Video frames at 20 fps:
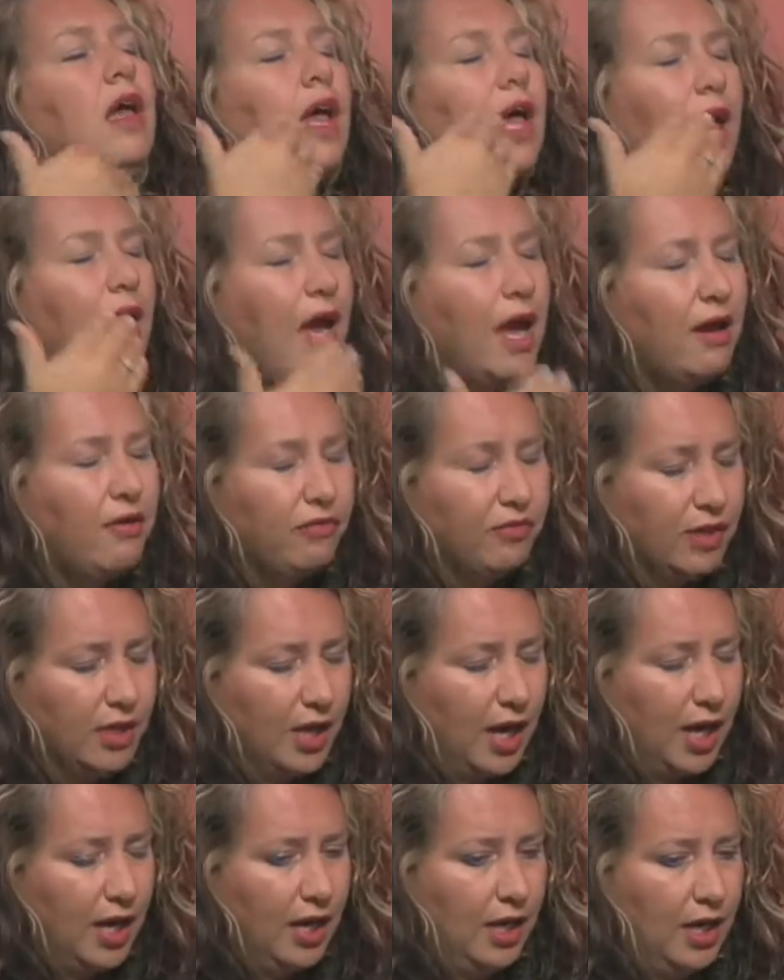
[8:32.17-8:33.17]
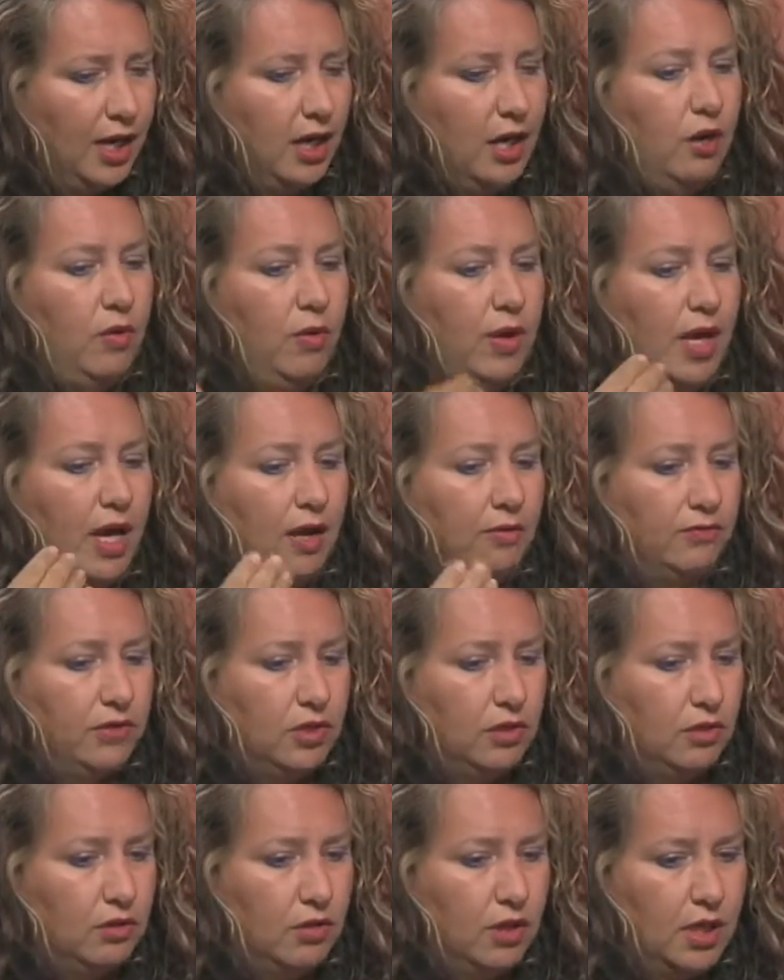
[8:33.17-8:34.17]
every night we have to
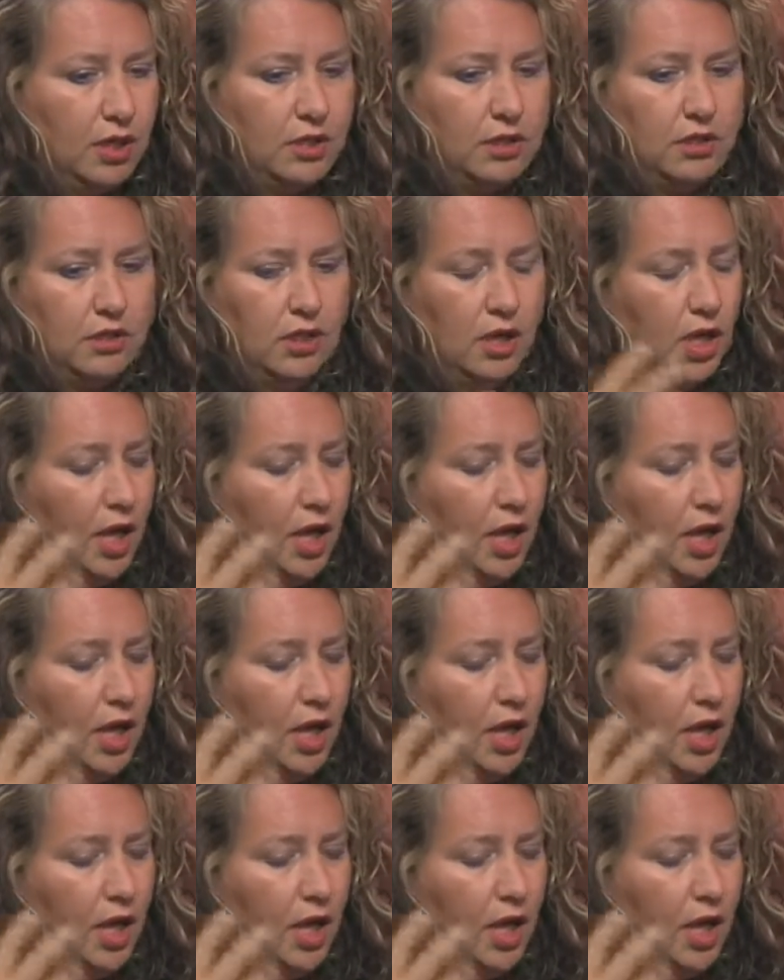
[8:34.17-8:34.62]
do this,